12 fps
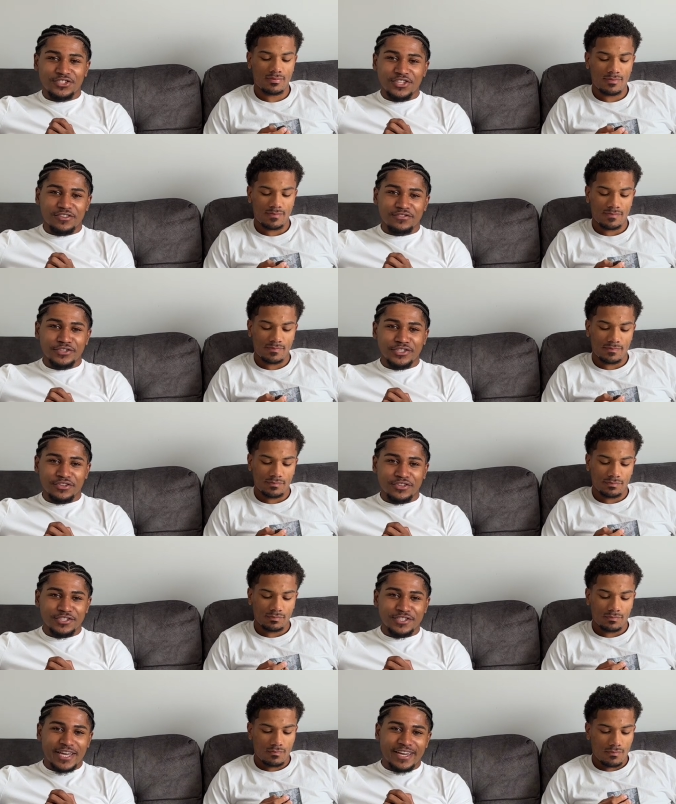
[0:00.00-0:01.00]
Speaker 1: servers or
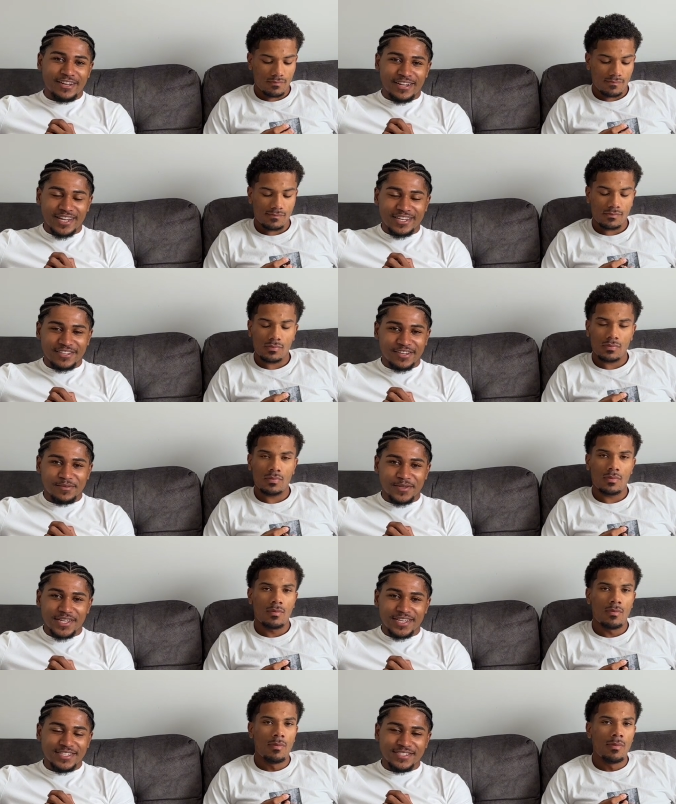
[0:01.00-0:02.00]
those gay little inner
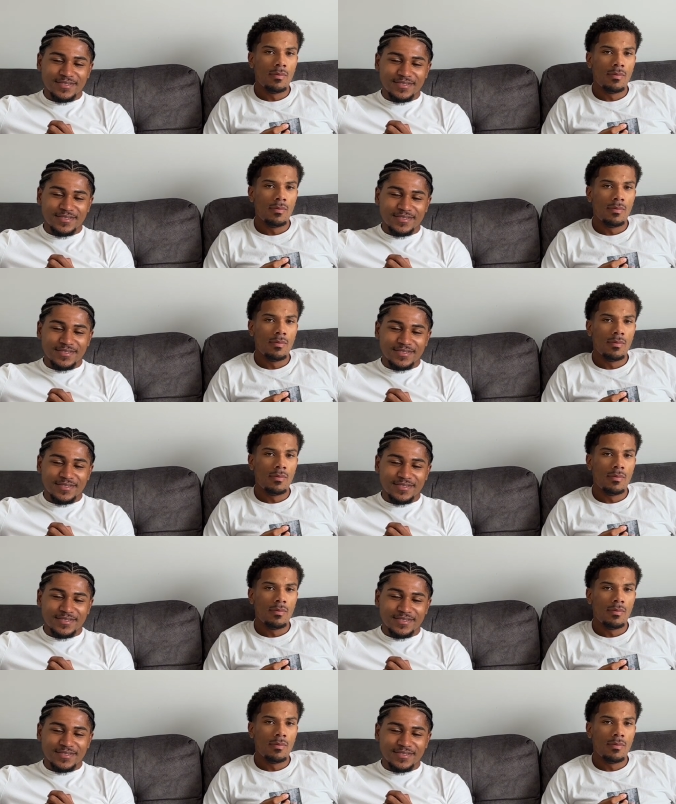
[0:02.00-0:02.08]
communities